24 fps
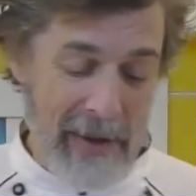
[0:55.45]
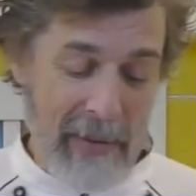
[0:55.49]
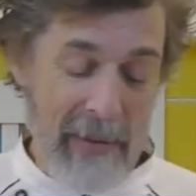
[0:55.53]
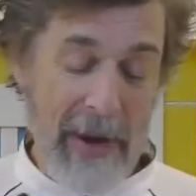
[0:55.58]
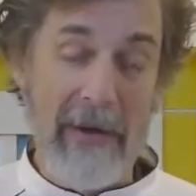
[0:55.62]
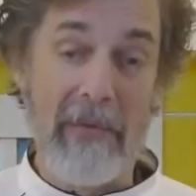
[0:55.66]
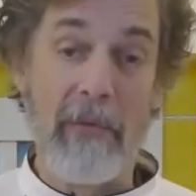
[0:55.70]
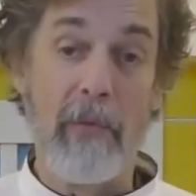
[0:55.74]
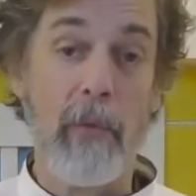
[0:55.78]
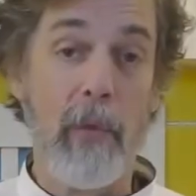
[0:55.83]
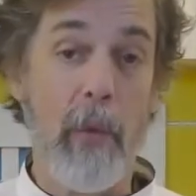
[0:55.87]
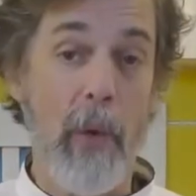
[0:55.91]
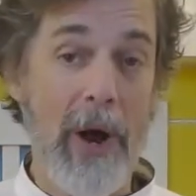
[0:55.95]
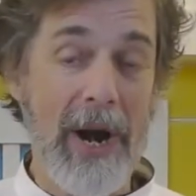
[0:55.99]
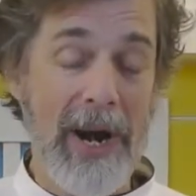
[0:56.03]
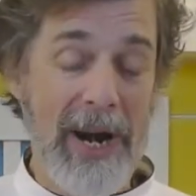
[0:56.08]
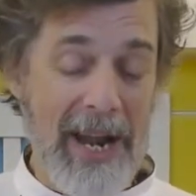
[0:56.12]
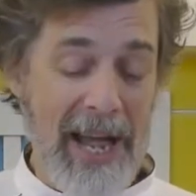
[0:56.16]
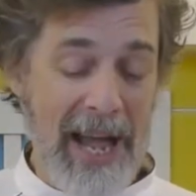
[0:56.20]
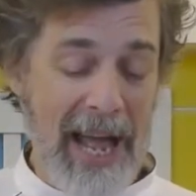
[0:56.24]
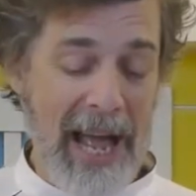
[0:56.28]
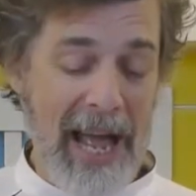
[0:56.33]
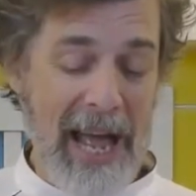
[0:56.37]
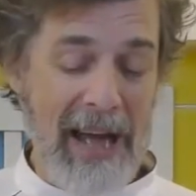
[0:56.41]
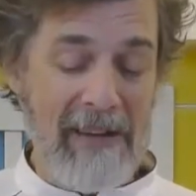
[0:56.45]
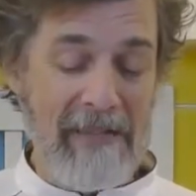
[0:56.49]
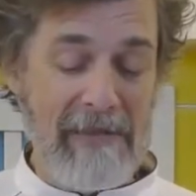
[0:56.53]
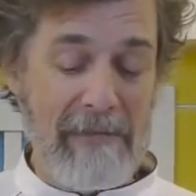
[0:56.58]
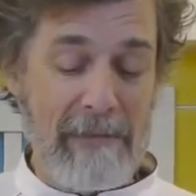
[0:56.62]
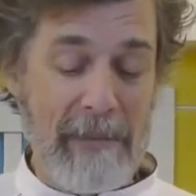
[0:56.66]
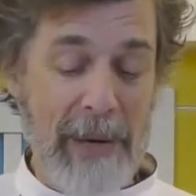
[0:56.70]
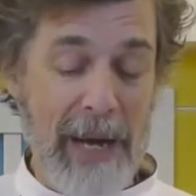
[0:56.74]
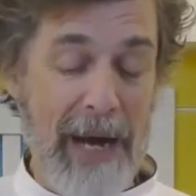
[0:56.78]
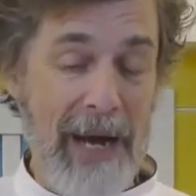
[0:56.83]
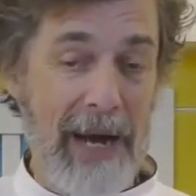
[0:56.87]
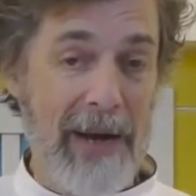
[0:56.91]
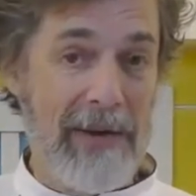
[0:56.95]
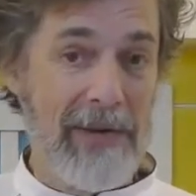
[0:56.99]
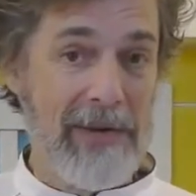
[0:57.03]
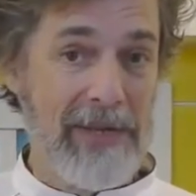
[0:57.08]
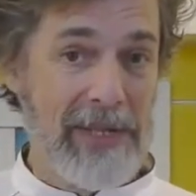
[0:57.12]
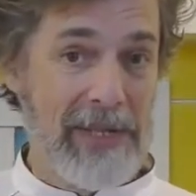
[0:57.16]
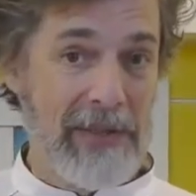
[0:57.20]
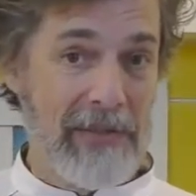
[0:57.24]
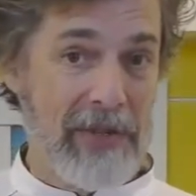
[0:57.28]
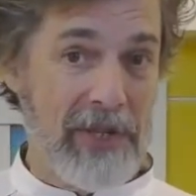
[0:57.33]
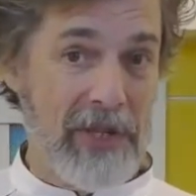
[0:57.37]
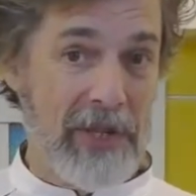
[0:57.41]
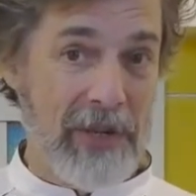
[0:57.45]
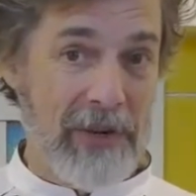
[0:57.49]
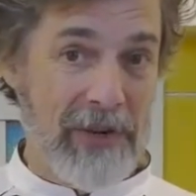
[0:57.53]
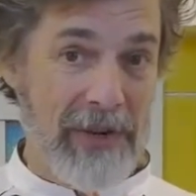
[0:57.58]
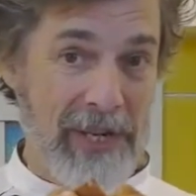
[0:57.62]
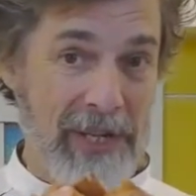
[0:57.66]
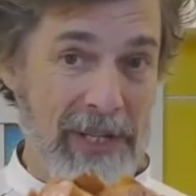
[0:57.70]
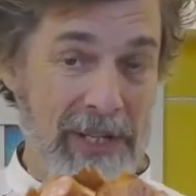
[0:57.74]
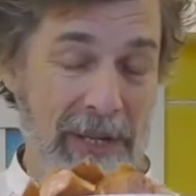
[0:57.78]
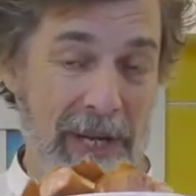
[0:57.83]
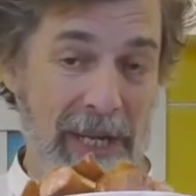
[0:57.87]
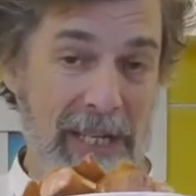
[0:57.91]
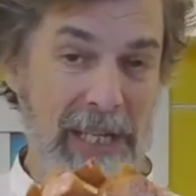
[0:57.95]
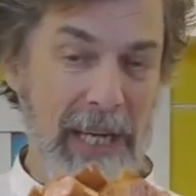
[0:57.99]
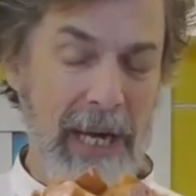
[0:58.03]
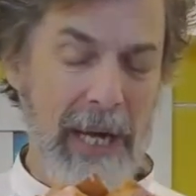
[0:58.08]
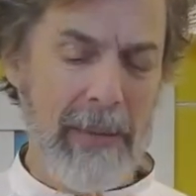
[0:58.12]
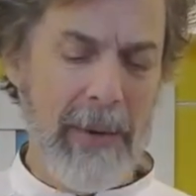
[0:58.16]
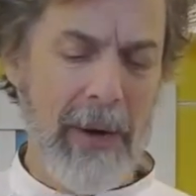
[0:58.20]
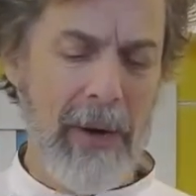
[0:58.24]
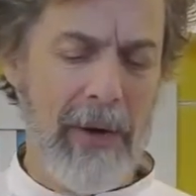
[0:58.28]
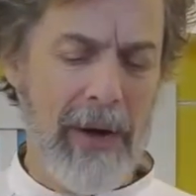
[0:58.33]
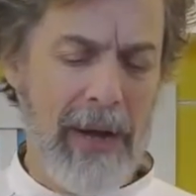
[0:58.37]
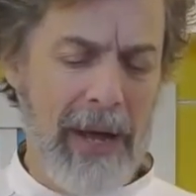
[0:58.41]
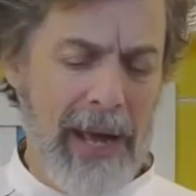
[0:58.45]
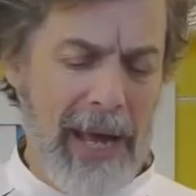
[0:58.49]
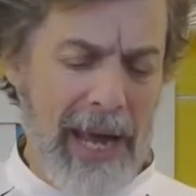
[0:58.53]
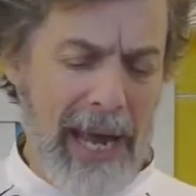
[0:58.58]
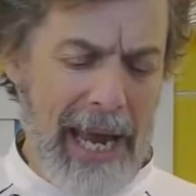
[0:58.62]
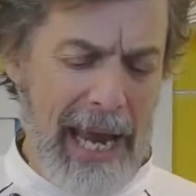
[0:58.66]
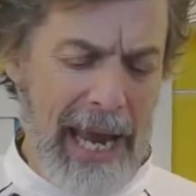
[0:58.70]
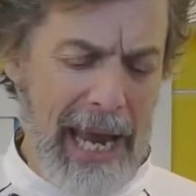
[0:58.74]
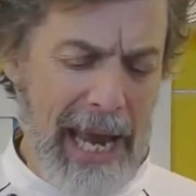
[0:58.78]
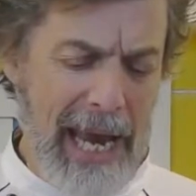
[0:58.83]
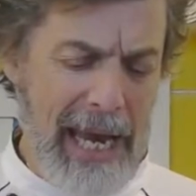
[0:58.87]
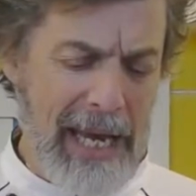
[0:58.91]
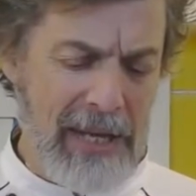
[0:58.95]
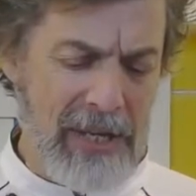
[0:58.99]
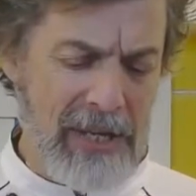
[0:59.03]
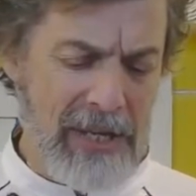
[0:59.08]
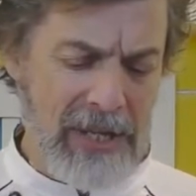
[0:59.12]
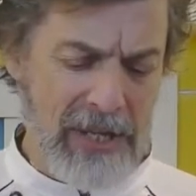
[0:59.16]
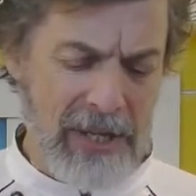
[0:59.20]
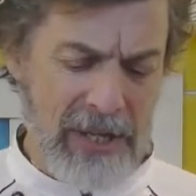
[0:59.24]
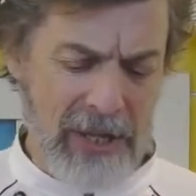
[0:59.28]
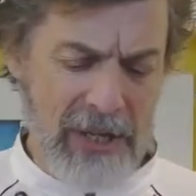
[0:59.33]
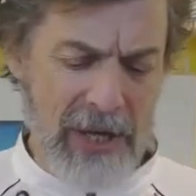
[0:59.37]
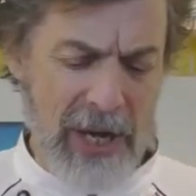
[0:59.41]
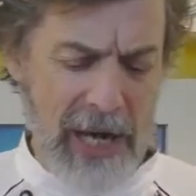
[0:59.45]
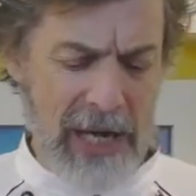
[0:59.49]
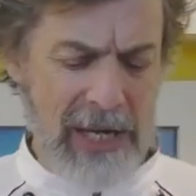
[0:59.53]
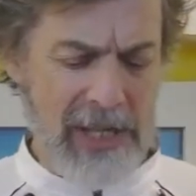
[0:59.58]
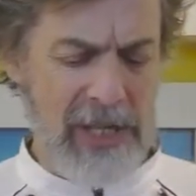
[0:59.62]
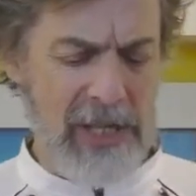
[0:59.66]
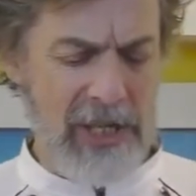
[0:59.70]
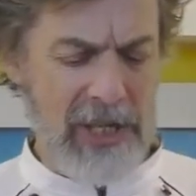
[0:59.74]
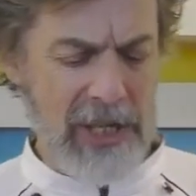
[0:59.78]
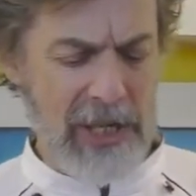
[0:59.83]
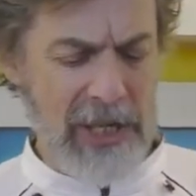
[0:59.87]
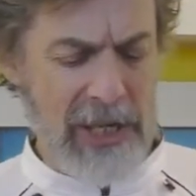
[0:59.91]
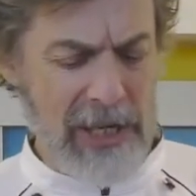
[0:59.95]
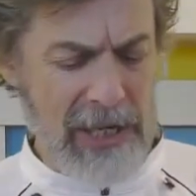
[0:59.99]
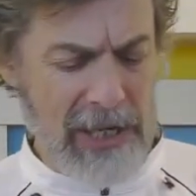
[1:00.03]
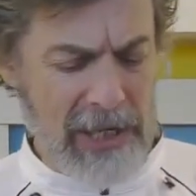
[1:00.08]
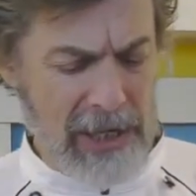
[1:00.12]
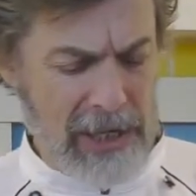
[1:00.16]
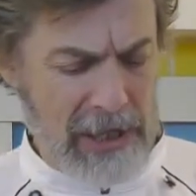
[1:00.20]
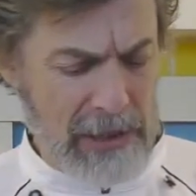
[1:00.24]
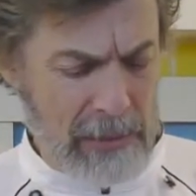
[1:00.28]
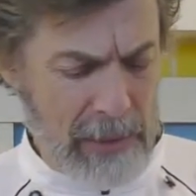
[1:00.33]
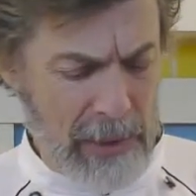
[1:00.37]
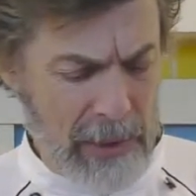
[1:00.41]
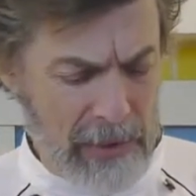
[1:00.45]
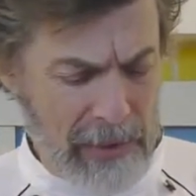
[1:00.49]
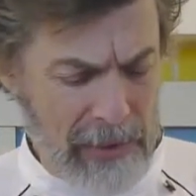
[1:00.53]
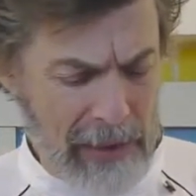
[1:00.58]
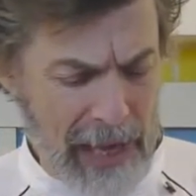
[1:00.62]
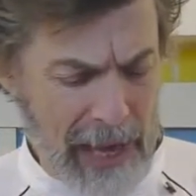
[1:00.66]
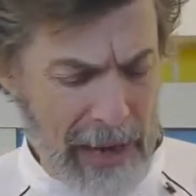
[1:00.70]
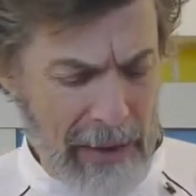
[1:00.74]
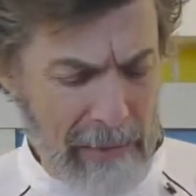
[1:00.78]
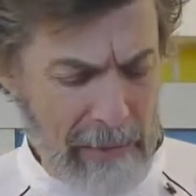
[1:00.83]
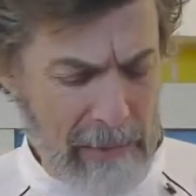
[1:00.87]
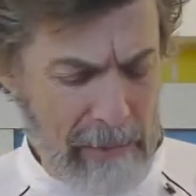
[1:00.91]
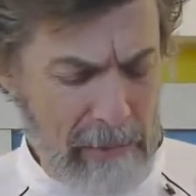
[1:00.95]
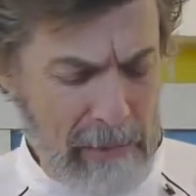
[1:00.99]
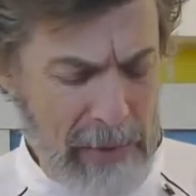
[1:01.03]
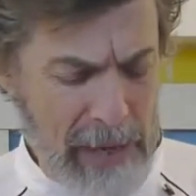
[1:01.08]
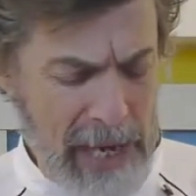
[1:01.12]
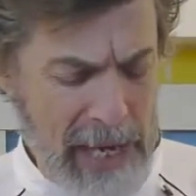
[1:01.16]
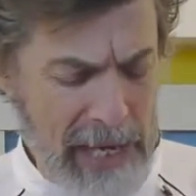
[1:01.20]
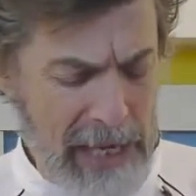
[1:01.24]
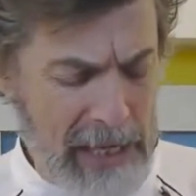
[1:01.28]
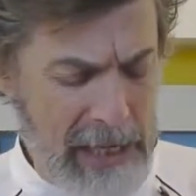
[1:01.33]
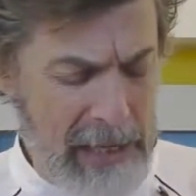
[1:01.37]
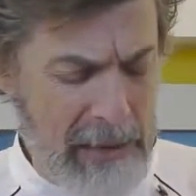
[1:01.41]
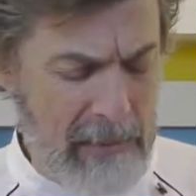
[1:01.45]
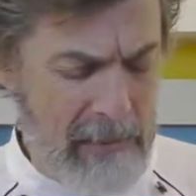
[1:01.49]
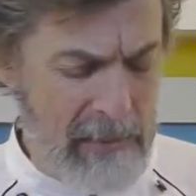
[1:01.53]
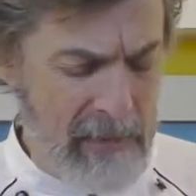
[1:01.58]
We have one and a half pounds of chorizo. That's like about eight sausages, about that big.